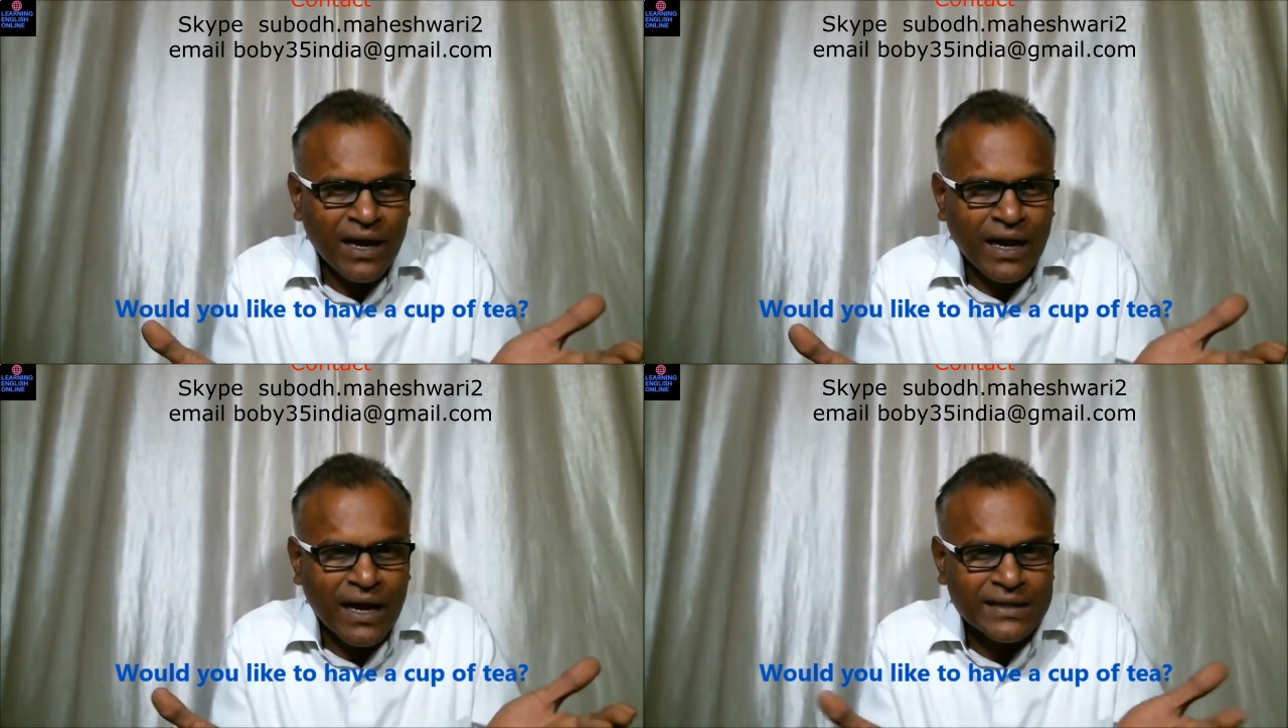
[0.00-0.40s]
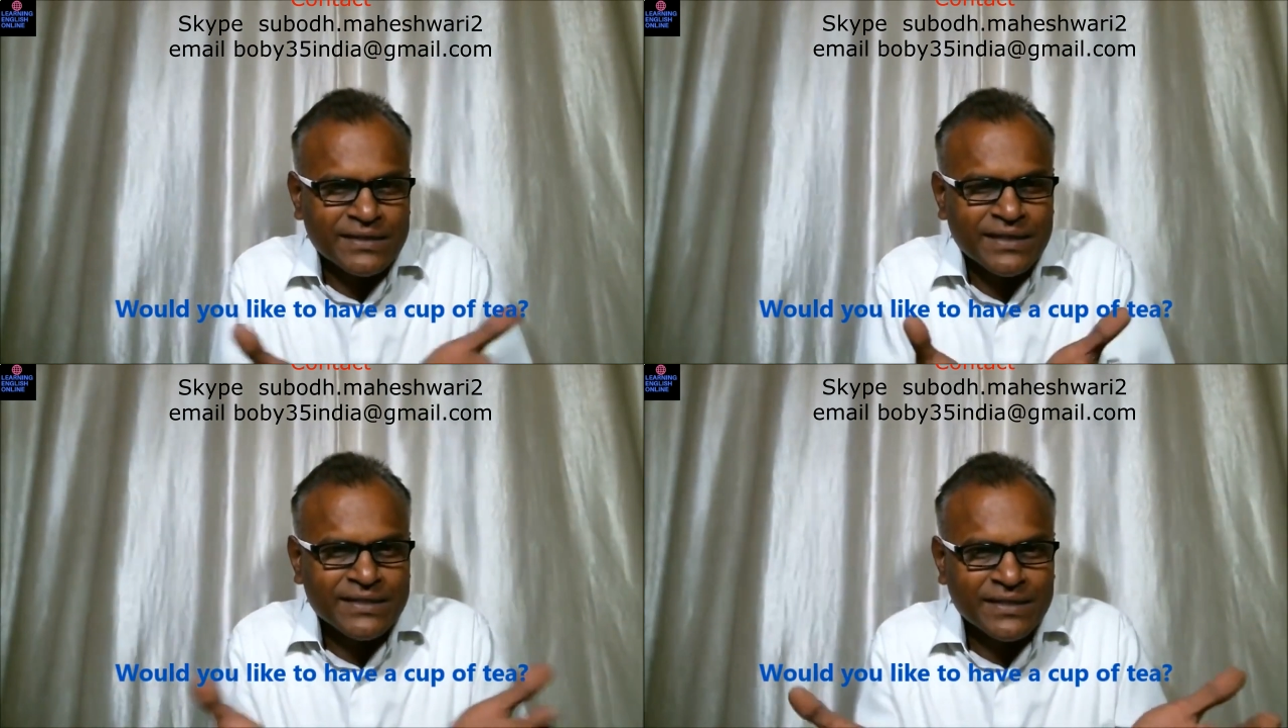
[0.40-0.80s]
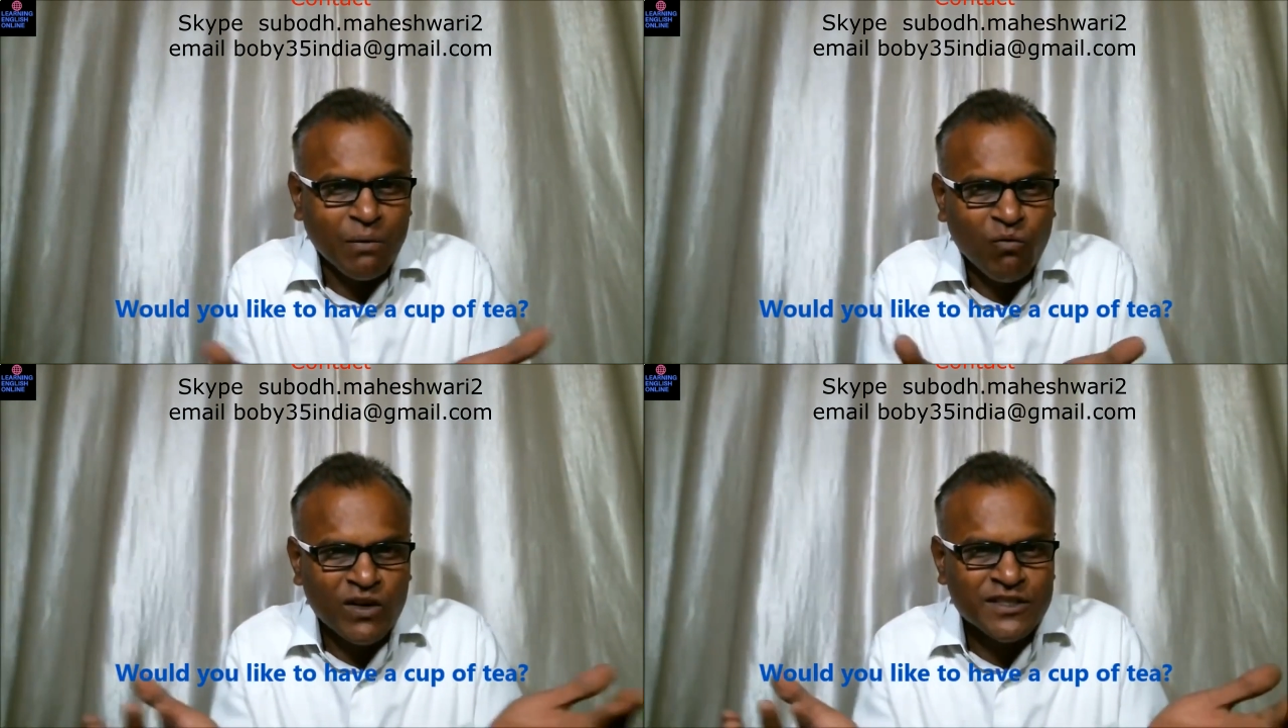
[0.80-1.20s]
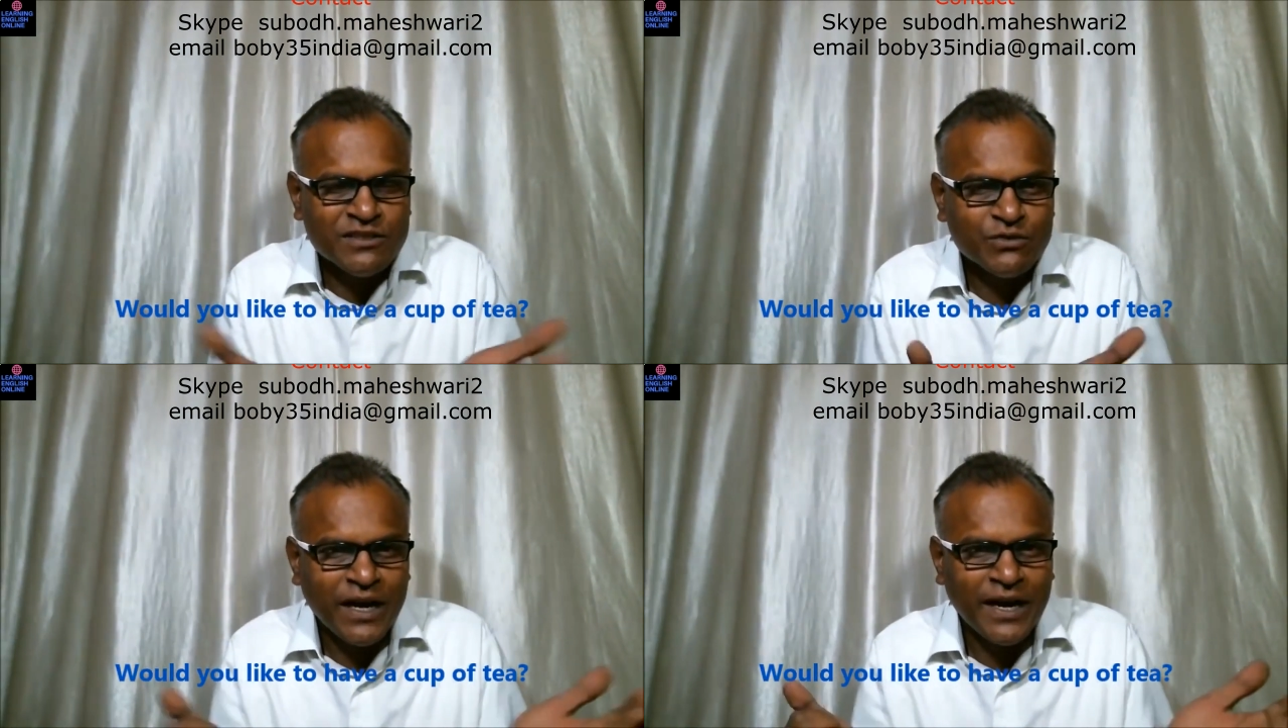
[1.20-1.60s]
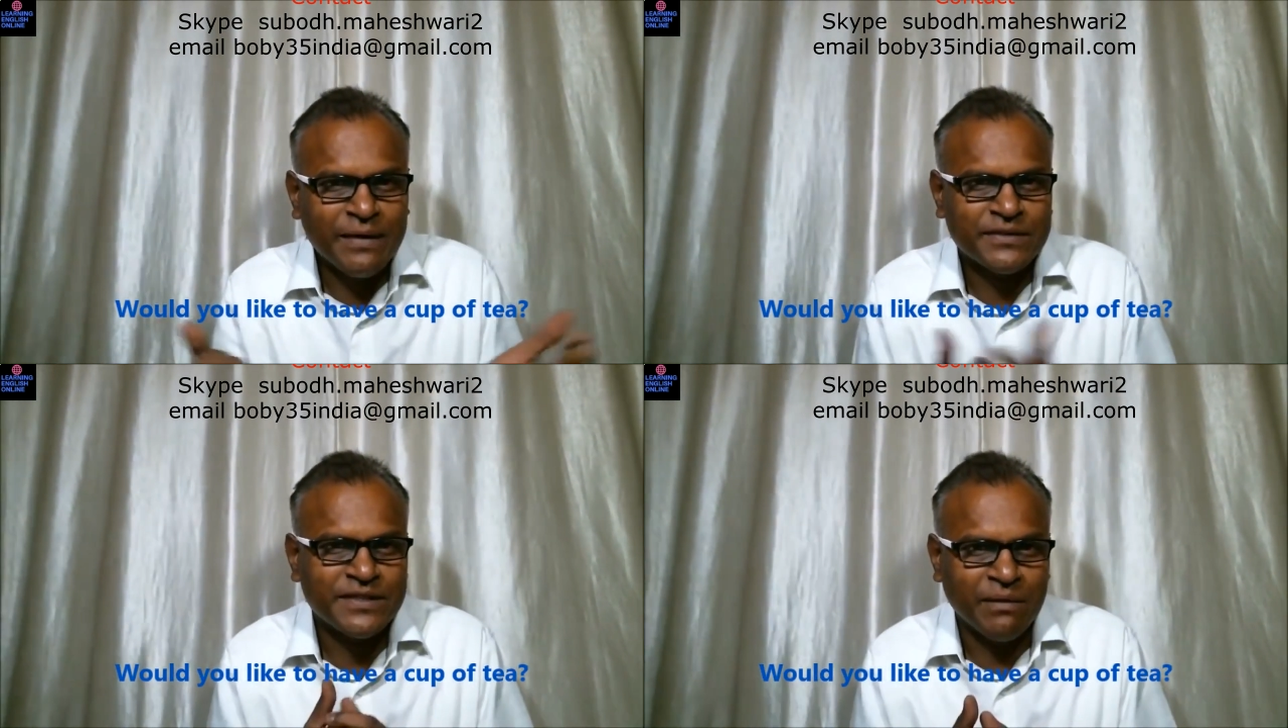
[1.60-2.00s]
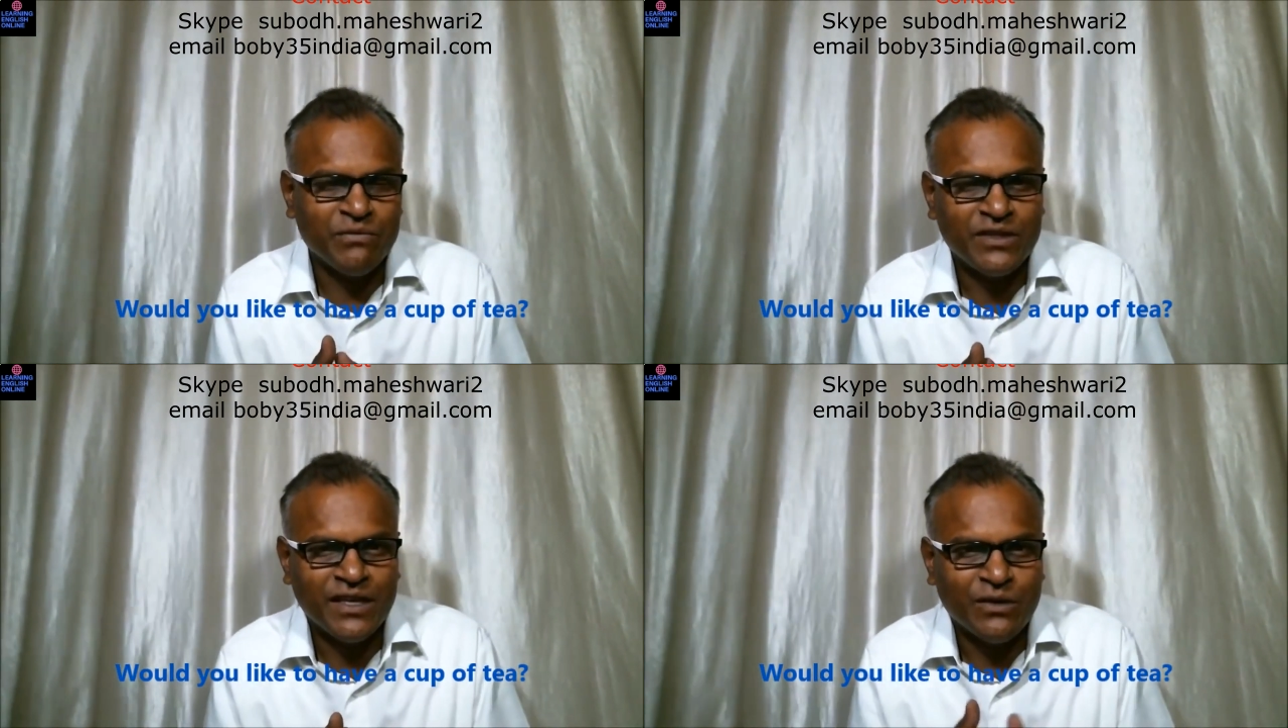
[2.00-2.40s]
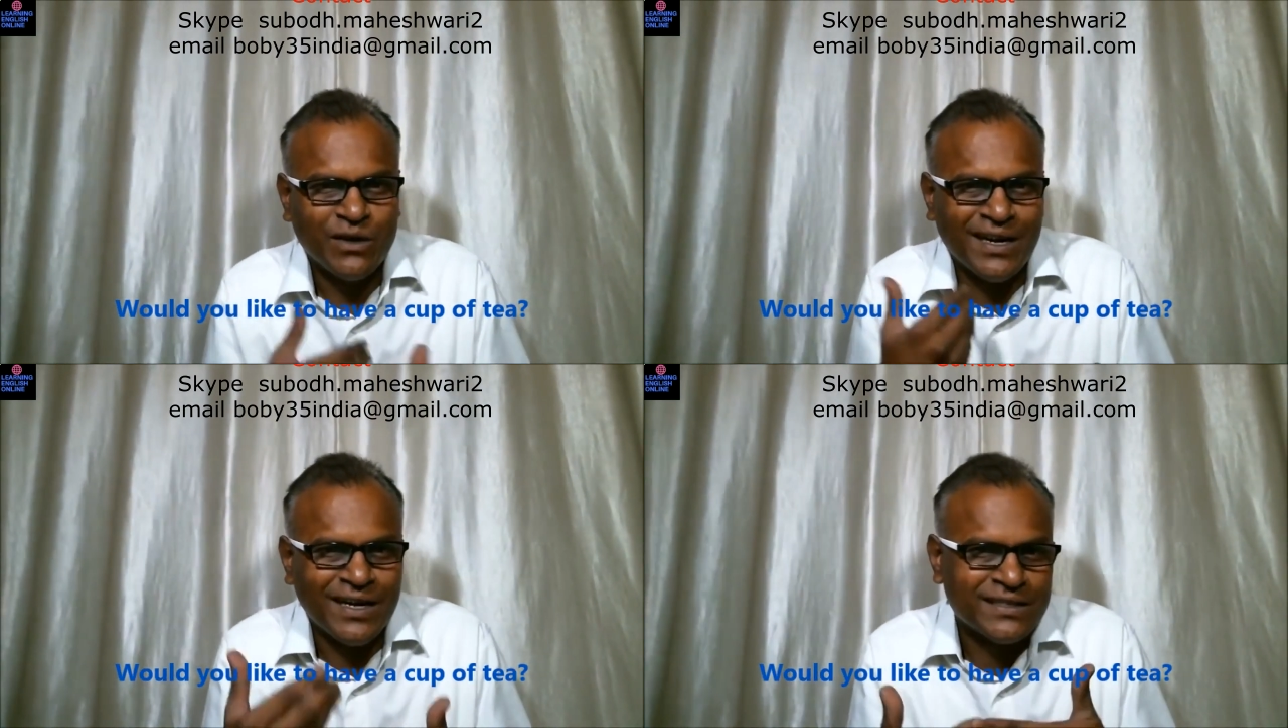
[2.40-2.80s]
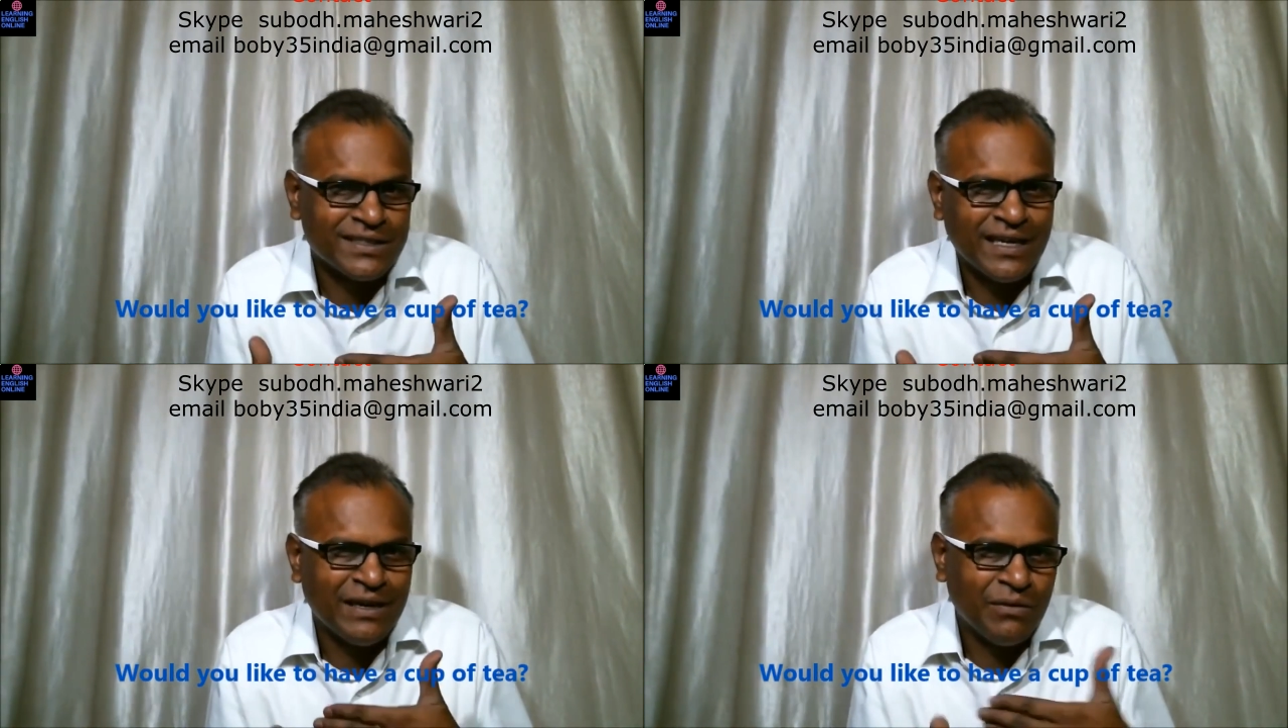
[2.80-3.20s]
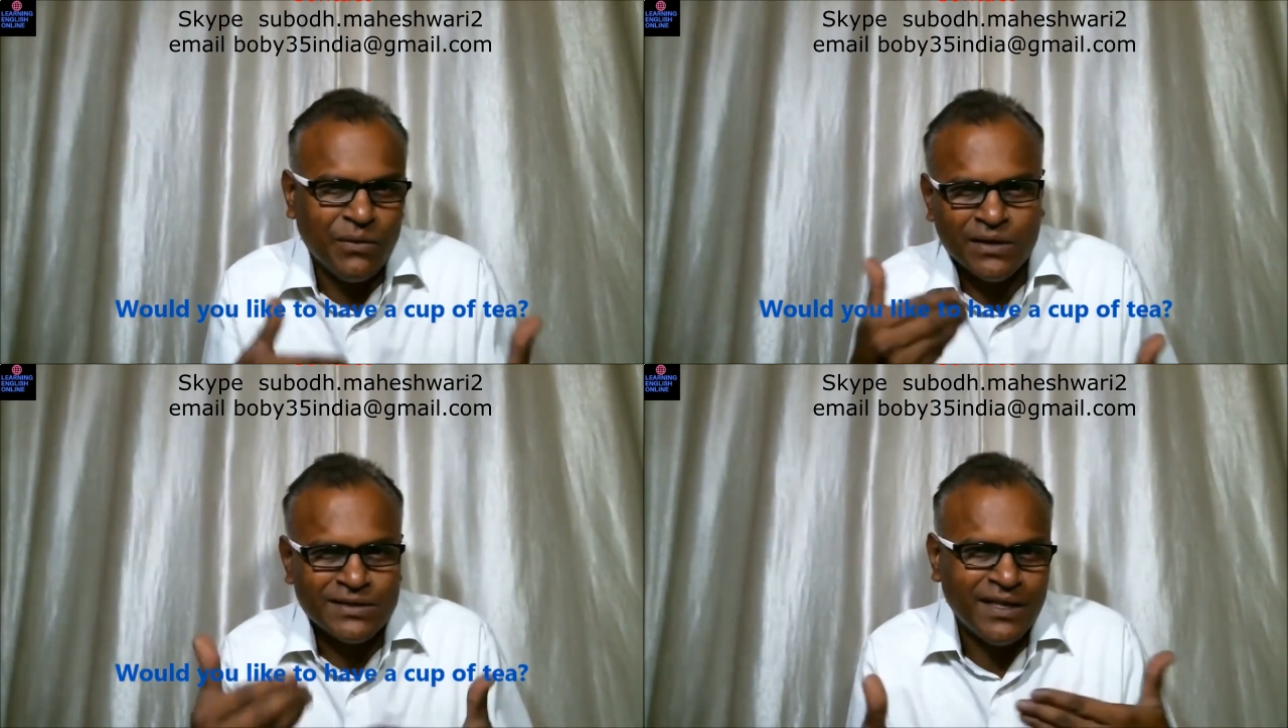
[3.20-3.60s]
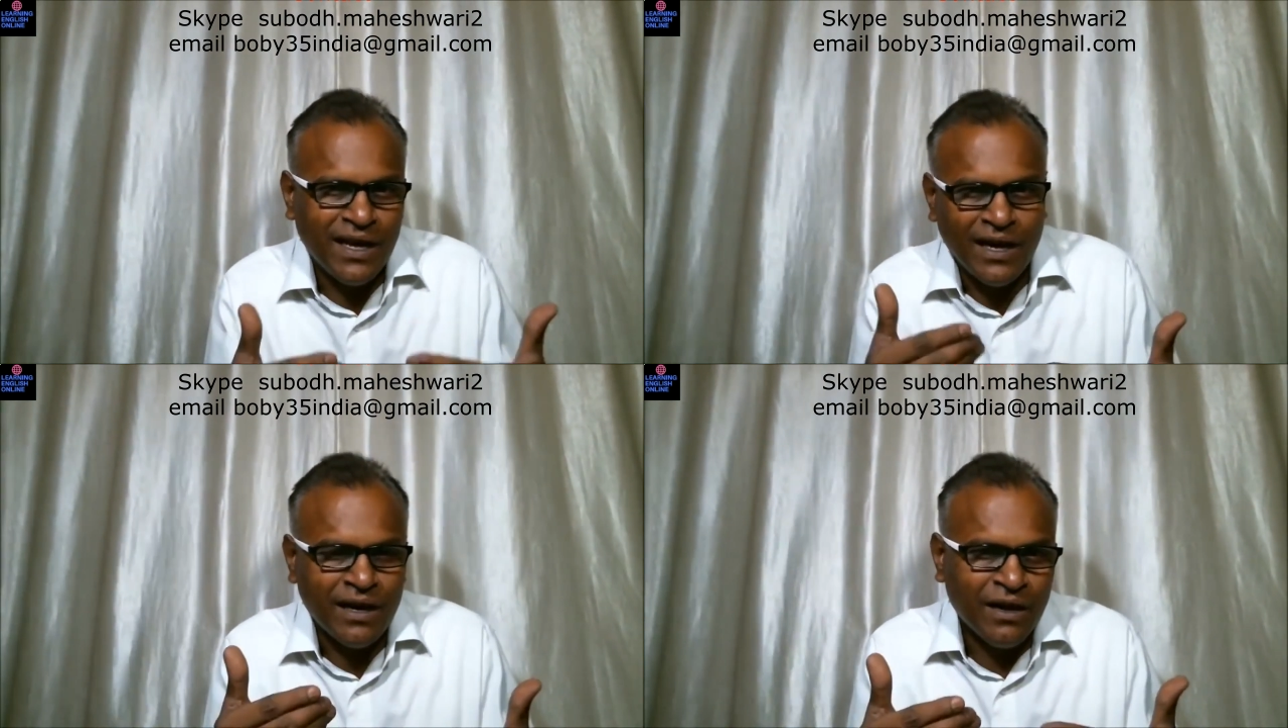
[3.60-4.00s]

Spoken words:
urging someone to have something or asking what they are